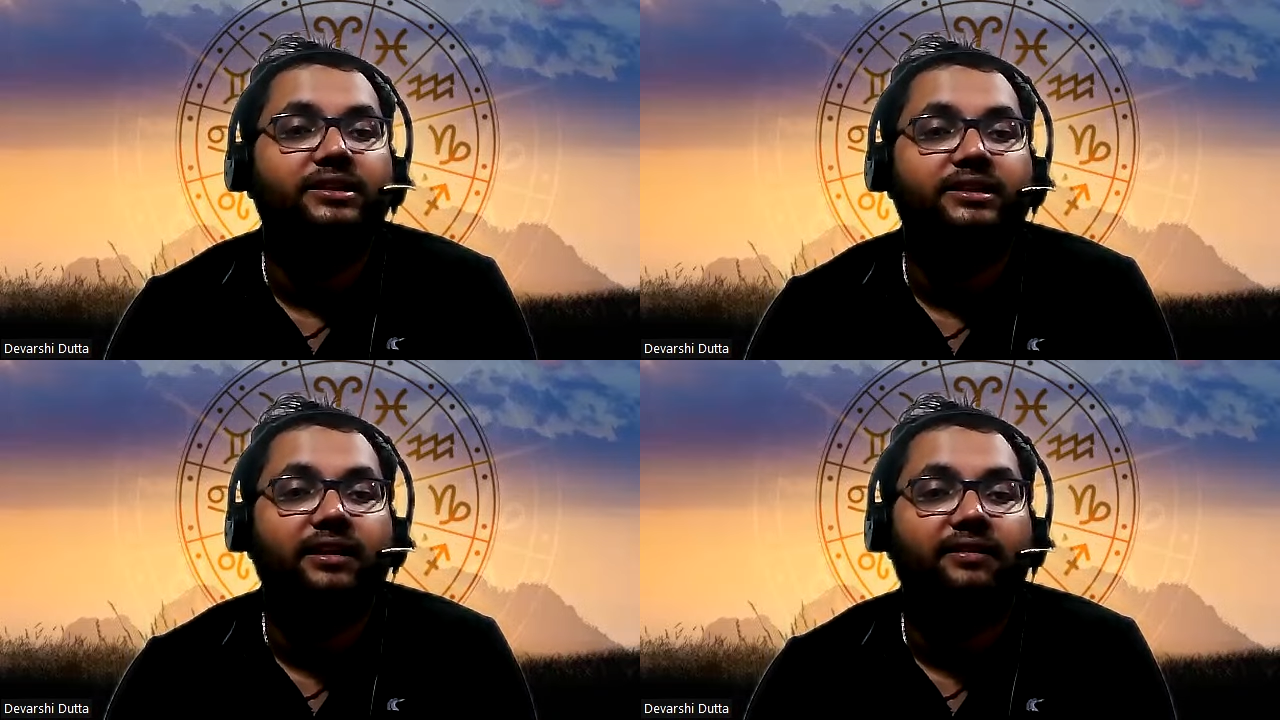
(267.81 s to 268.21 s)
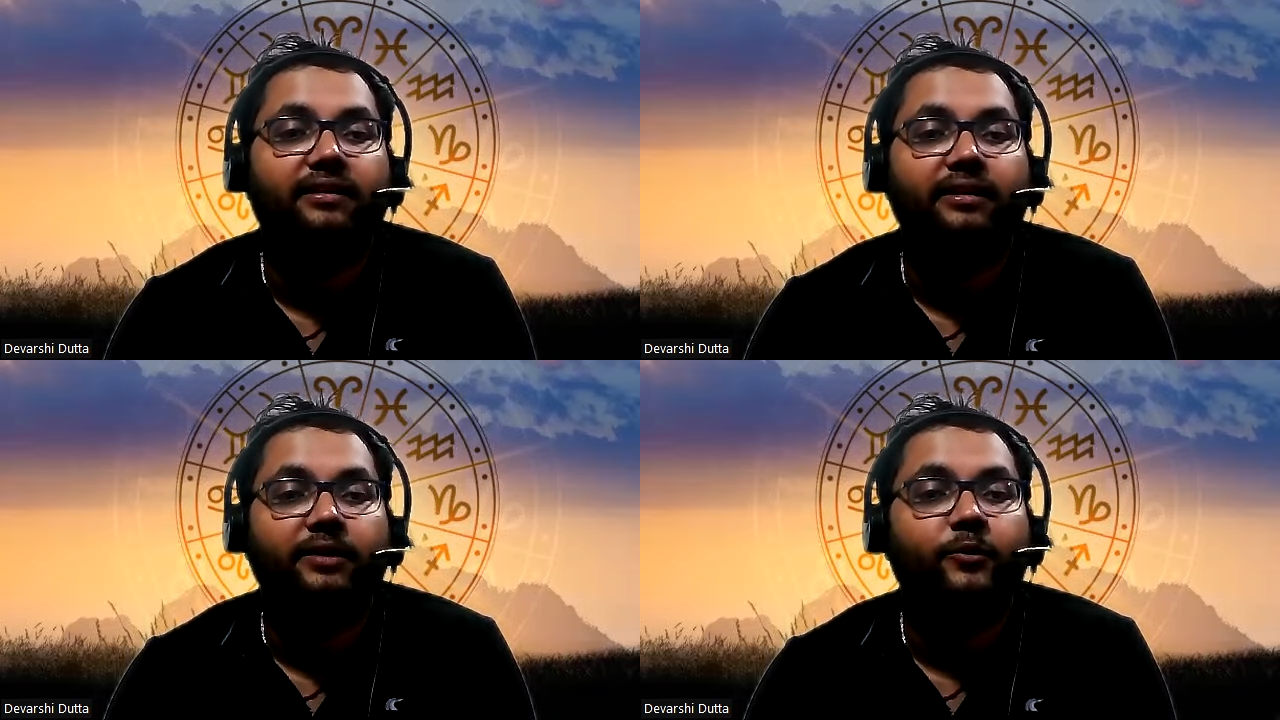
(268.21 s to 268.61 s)

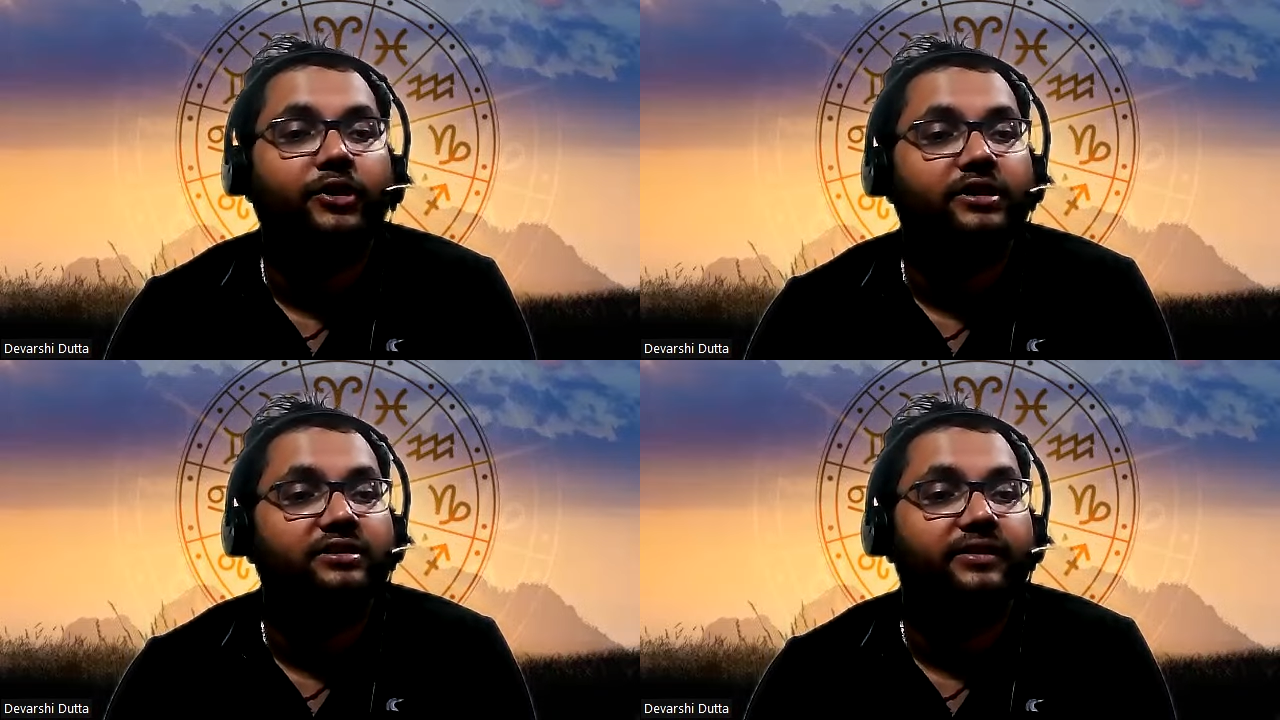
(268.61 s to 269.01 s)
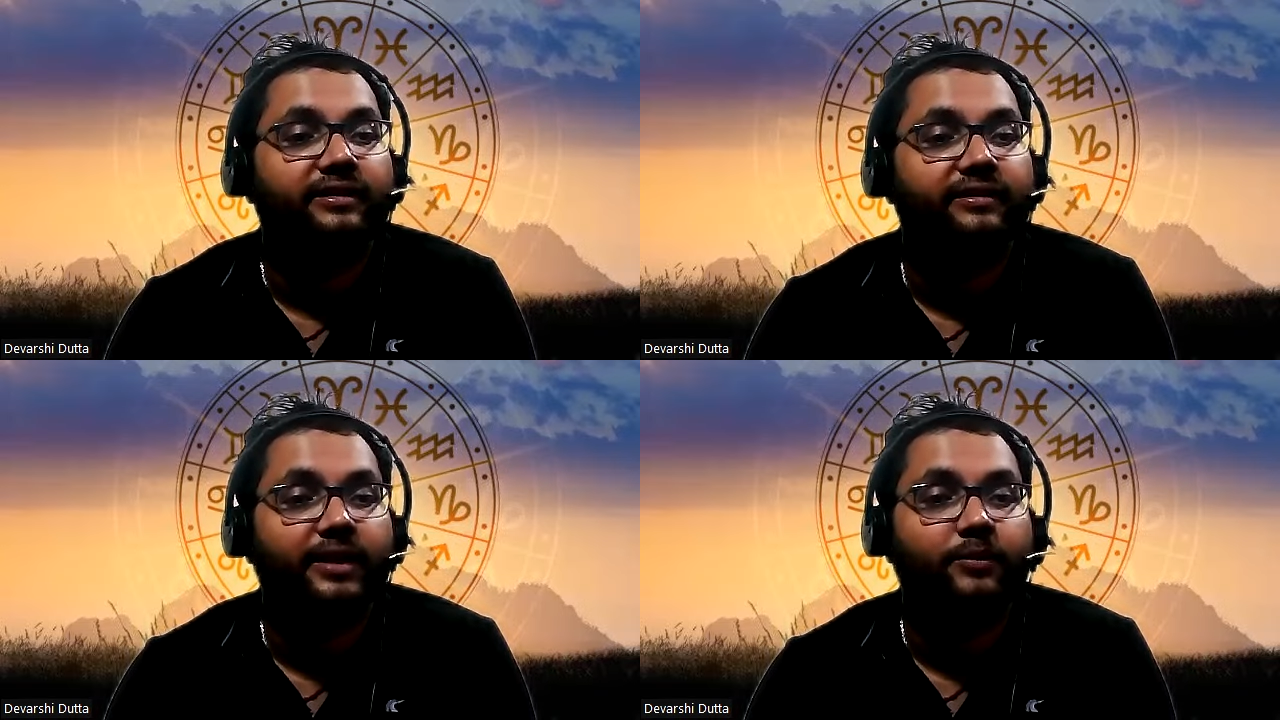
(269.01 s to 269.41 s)
multitasking and productive
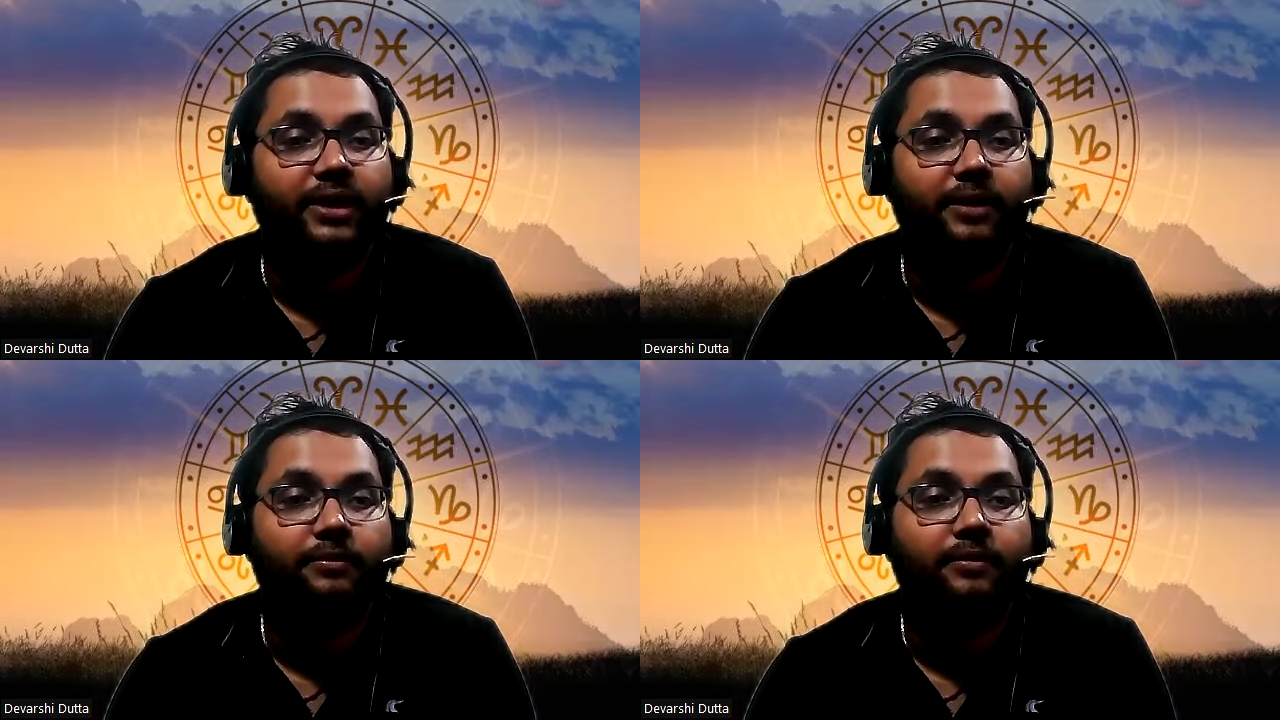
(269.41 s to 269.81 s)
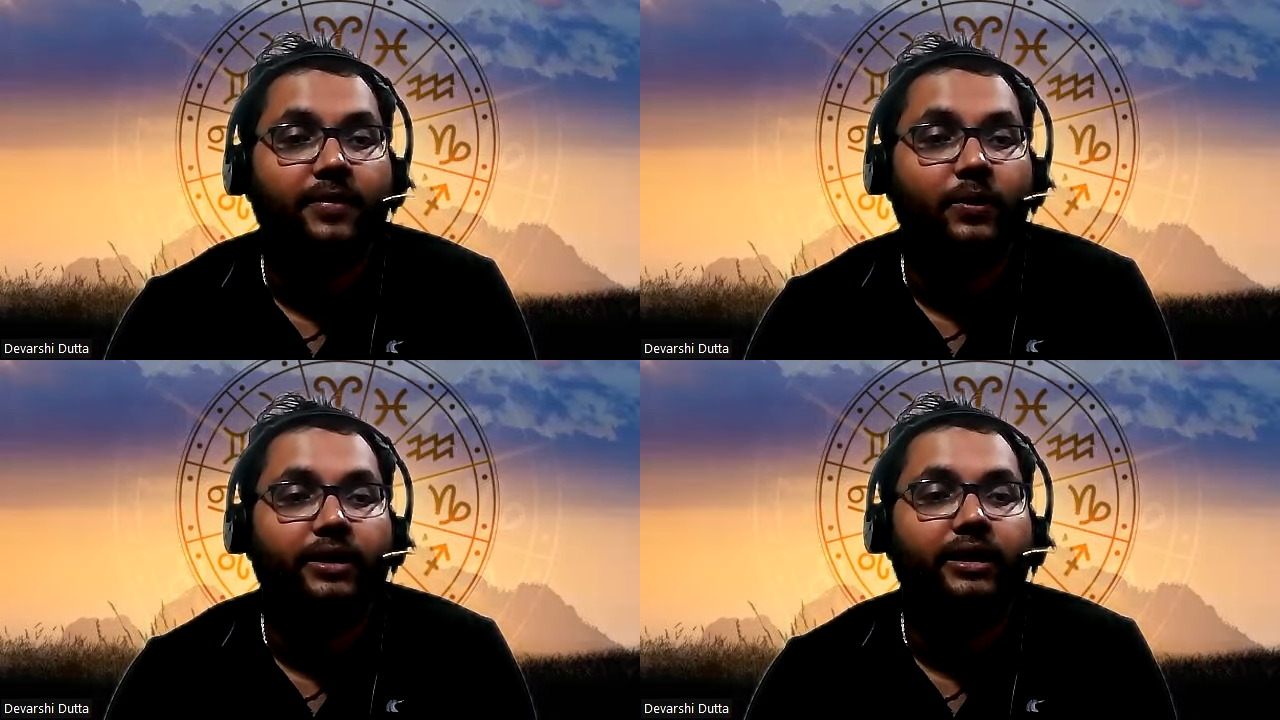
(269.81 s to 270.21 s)
at the same time
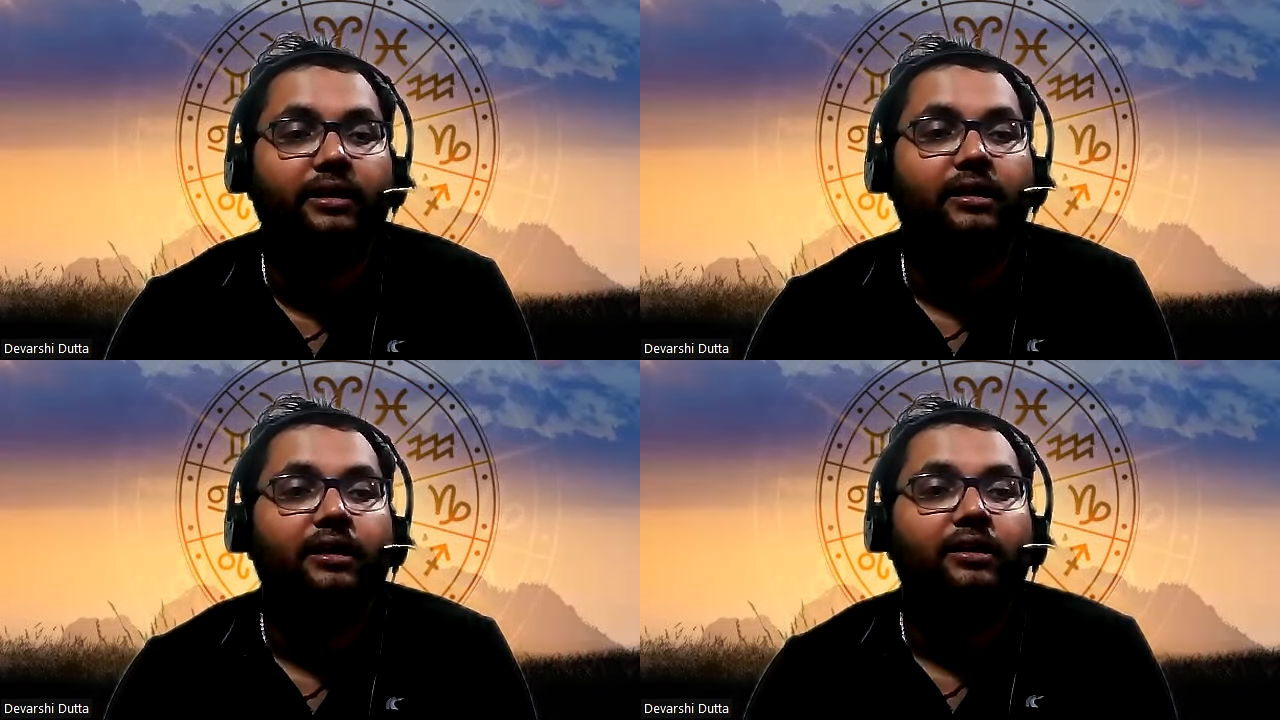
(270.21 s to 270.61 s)
okay